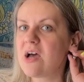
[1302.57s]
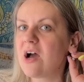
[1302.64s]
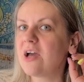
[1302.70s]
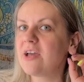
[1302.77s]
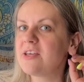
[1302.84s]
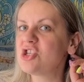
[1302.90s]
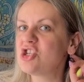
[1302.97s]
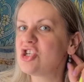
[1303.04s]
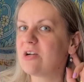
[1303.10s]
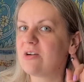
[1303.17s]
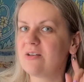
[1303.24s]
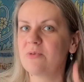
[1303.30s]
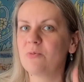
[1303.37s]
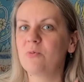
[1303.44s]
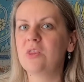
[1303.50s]
I
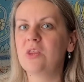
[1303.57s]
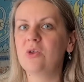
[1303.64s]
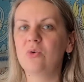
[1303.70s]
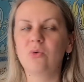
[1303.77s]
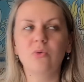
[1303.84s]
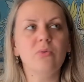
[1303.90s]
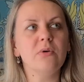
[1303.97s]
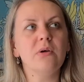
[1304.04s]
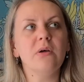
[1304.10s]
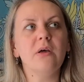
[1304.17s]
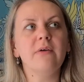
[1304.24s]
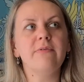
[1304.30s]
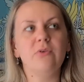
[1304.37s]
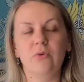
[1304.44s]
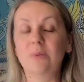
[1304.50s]
shared them with you
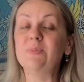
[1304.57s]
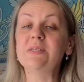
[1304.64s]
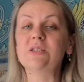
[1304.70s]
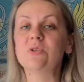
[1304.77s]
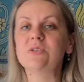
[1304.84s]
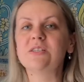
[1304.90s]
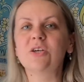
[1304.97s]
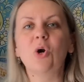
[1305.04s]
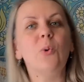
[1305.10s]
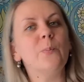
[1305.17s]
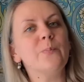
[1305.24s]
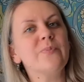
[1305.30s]
a few episodes ago.